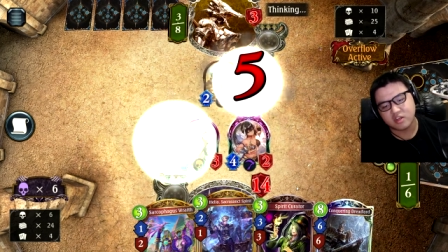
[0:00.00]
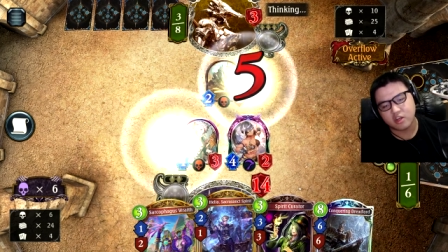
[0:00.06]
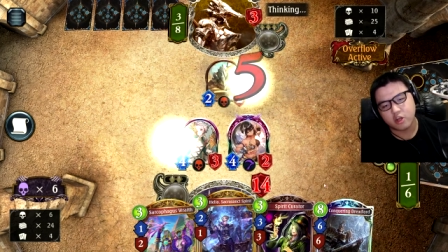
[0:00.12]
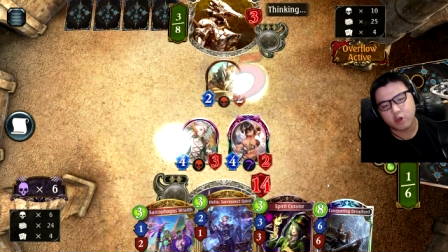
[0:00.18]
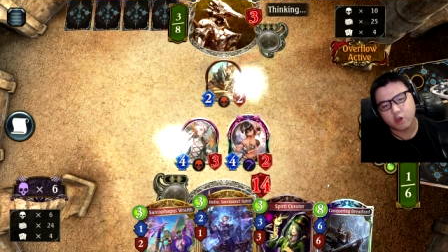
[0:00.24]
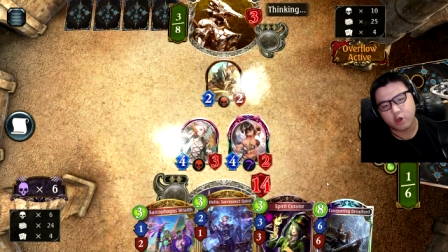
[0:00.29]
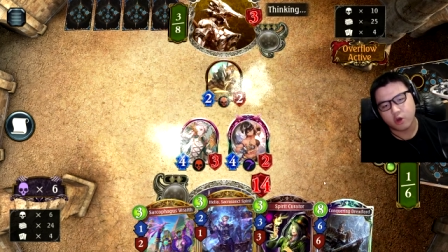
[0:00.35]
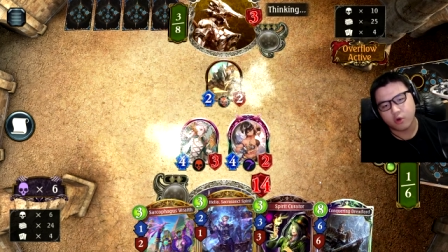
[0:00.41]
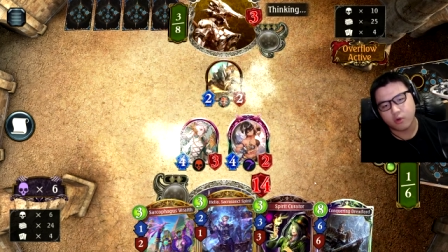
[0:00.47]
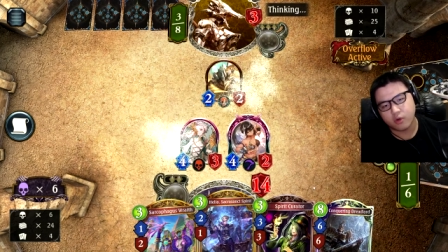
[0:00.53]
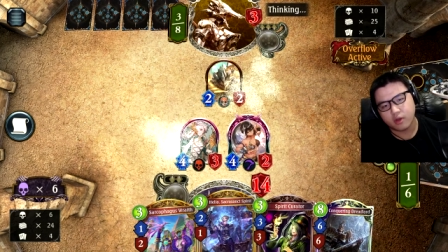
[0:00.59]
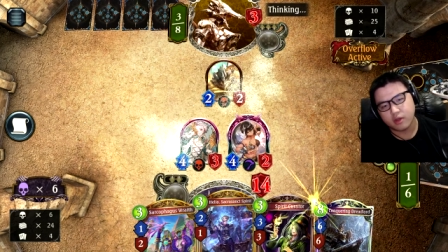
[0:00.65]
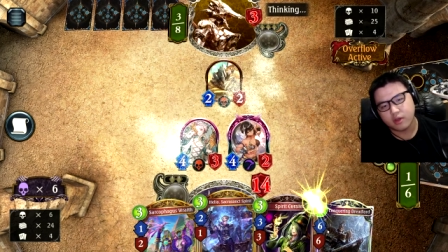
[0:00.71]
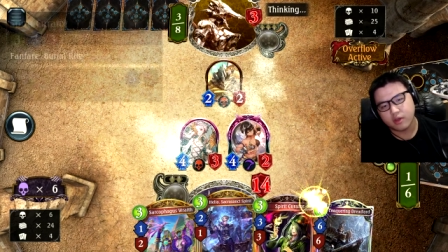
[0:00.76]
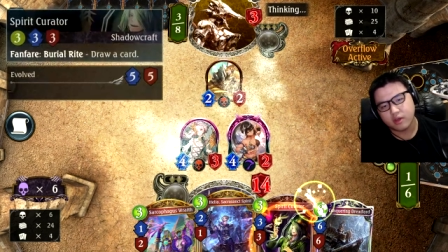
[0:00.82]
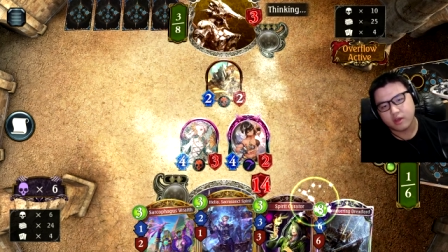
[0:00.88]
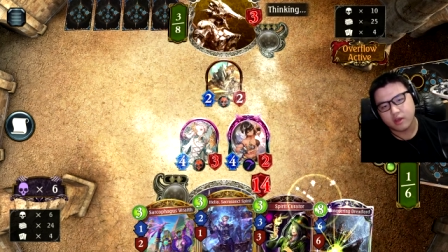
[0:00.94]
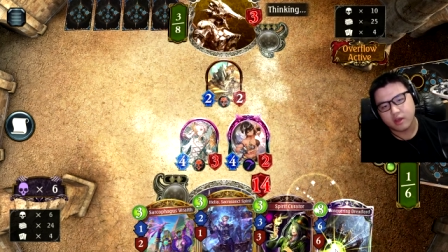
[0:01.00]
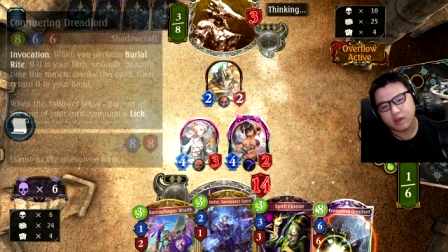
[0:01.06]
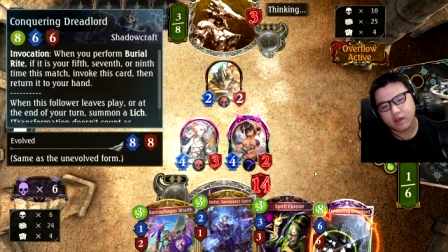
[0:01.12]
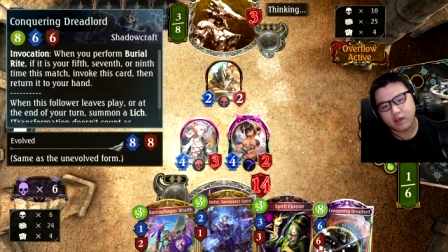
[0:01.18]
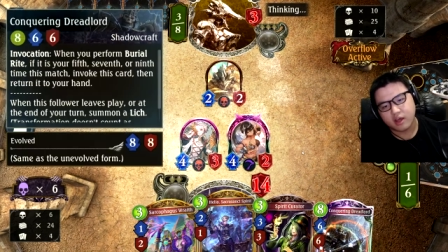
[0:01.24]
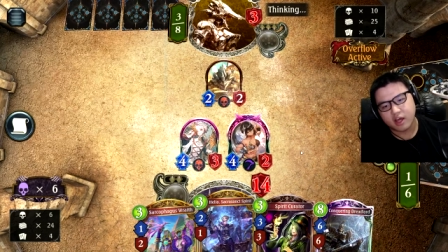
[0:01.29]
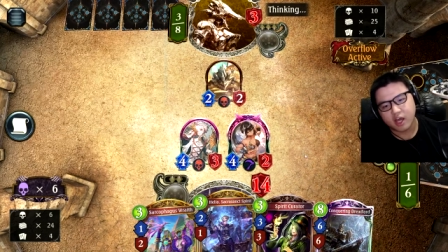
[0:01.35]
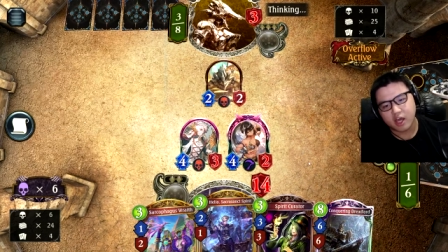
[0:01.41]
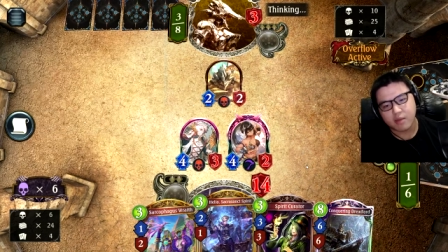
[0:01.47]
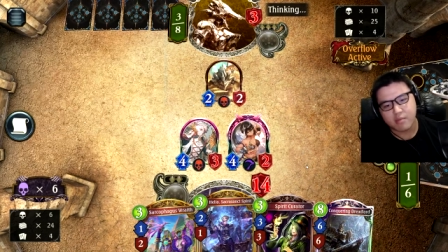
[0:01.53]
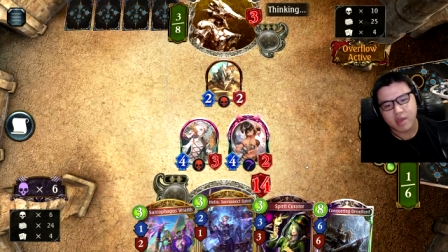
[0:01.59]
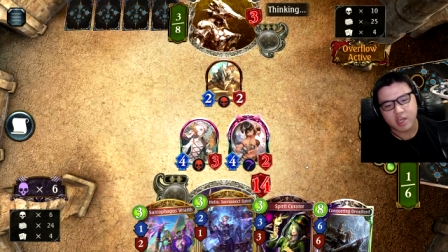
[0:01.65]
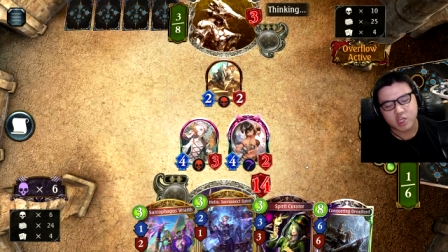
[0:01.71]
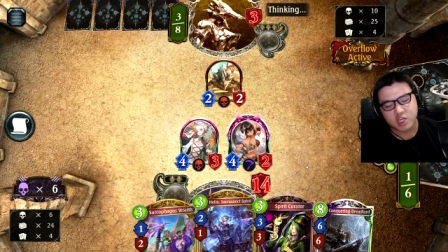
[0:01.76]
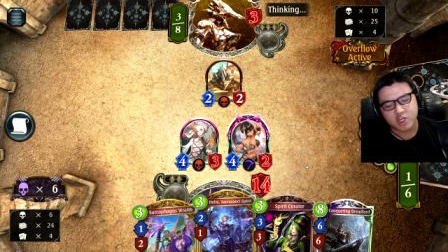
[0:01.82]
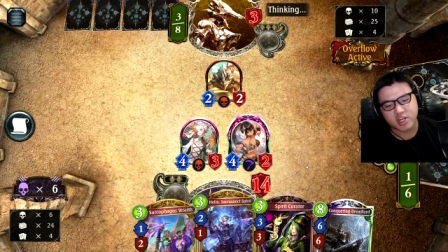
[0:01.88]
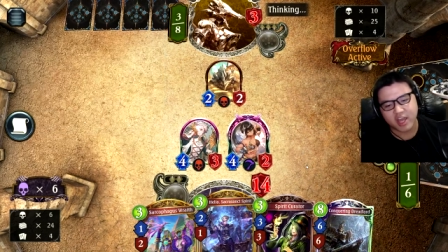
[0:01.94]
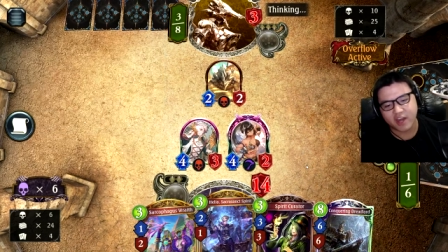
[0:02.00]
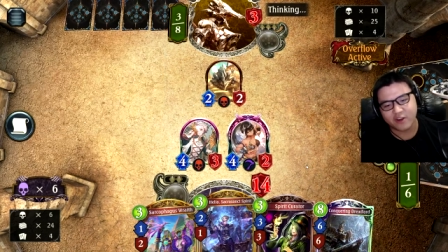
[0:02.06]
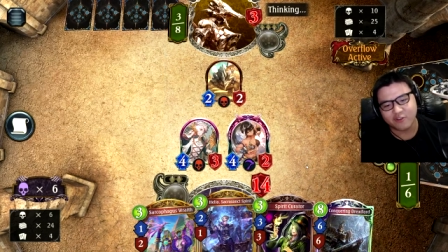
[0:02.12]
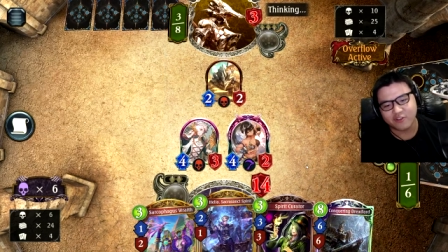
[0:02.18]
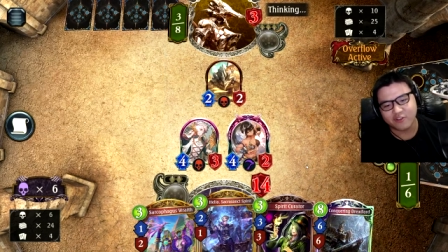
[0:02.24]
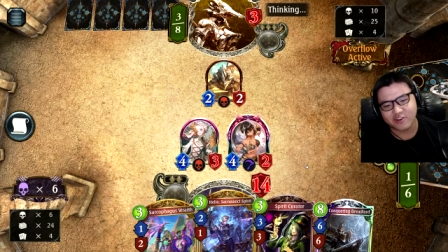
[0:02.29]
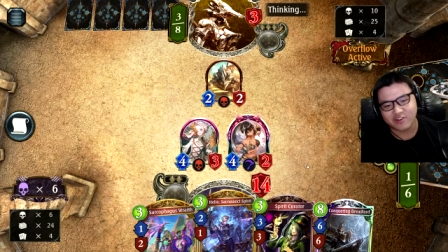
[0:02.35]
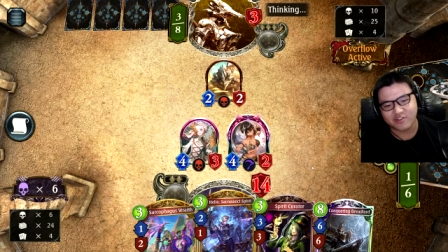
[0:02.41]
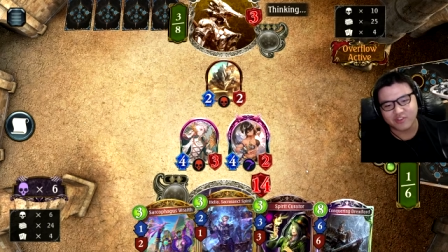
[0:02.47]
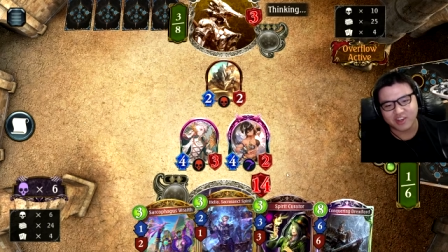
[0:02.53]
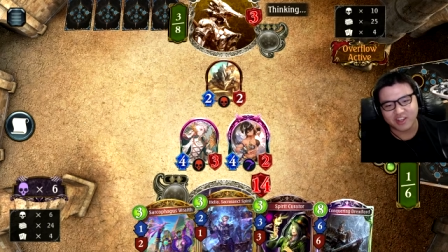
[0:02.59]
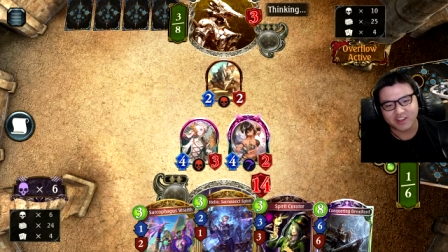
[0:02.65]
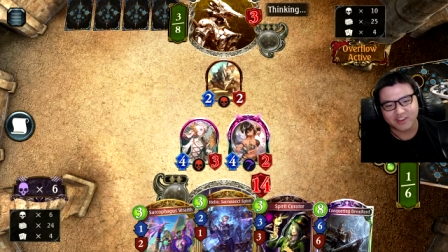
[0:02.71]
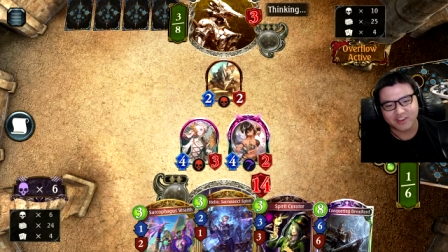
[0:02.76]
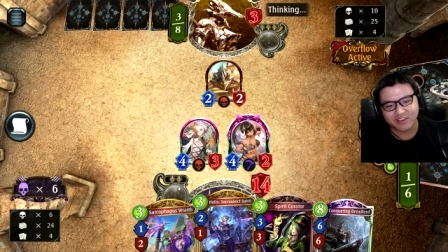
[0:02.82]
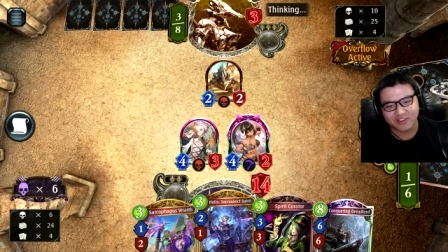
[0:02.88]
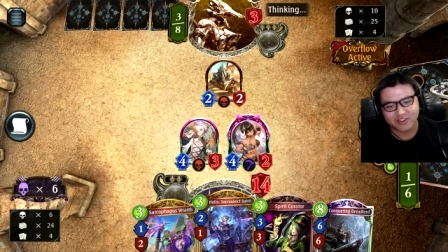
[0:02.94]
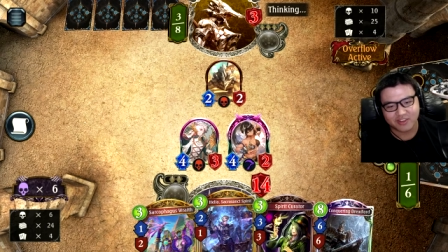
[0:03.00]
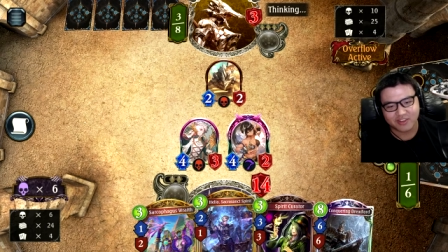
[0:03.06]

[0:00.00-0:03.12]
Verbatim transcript: No. Oh, I make Shadowverse videos.